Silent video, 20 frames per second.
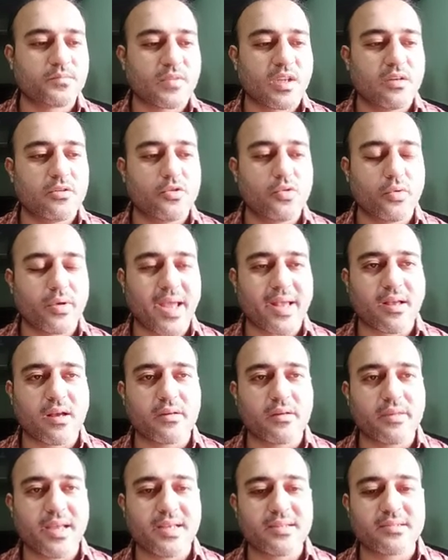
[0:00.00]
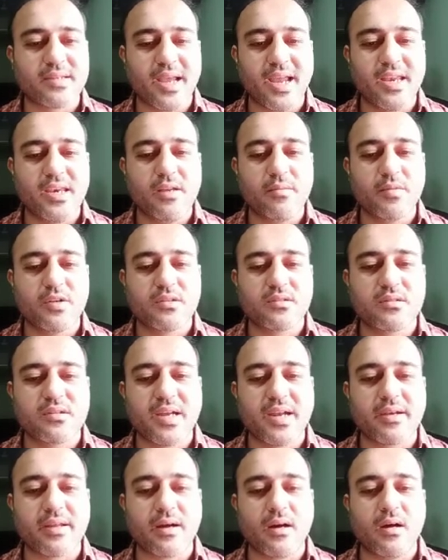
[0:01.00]
to recognize animals
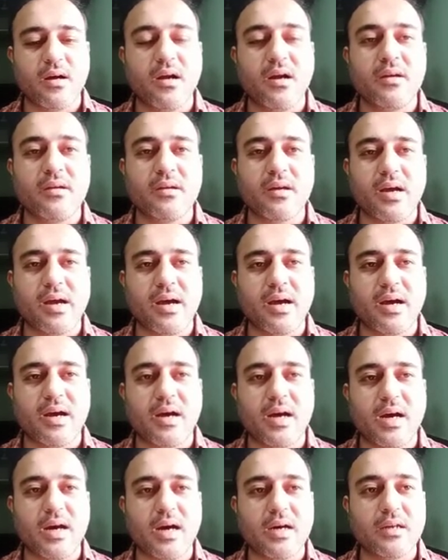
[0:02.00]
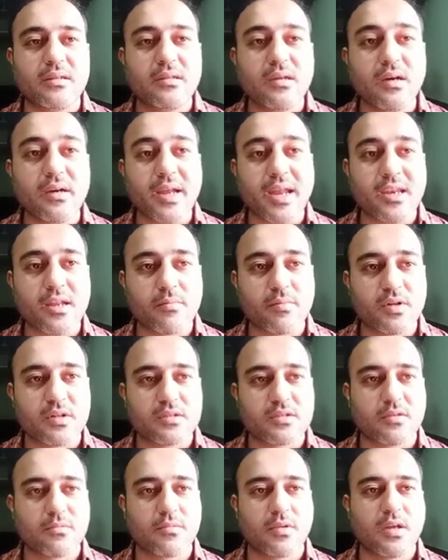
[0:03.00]
that hunt other
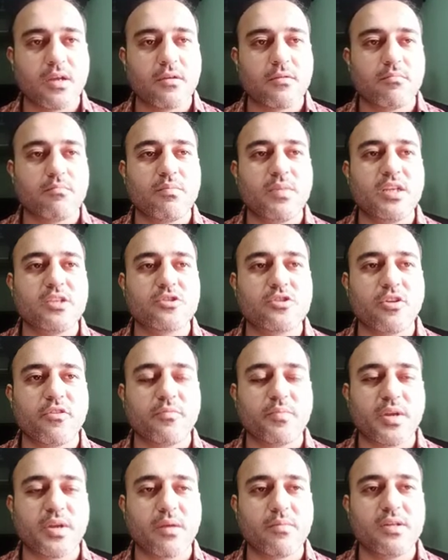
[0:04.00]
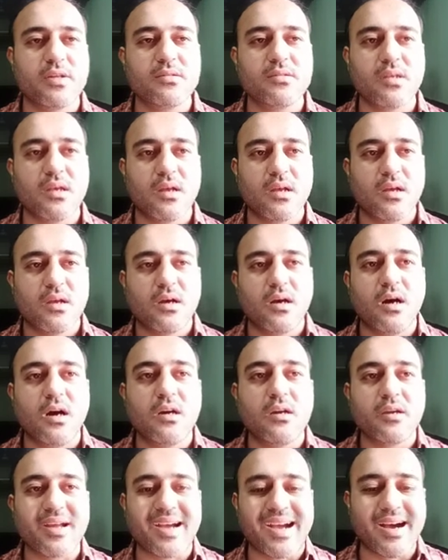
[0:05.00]
animals. Beast of prey means
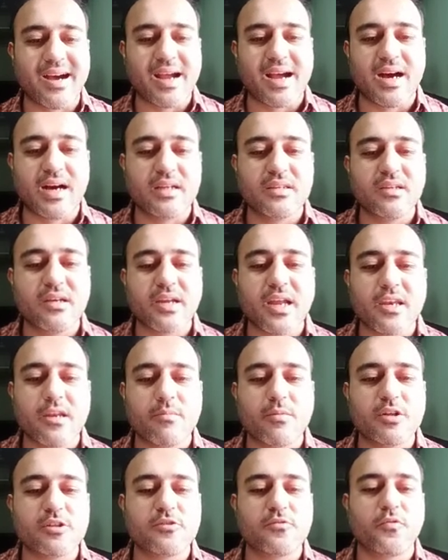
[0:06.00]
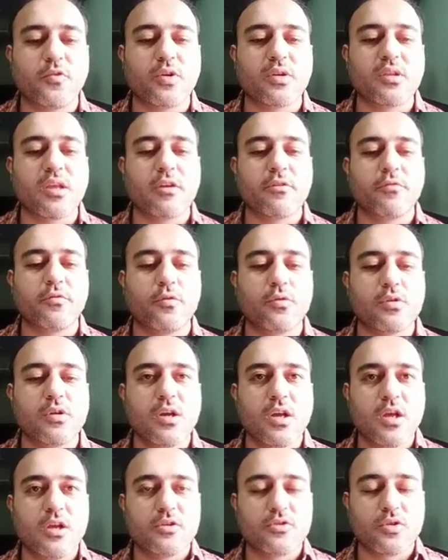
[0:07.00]
hunt other animals for their food.
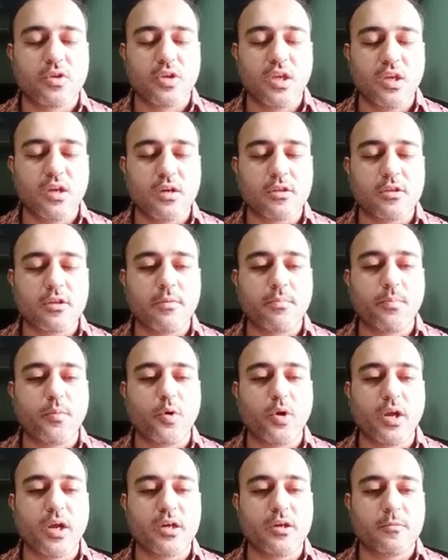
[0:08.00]
So here the poet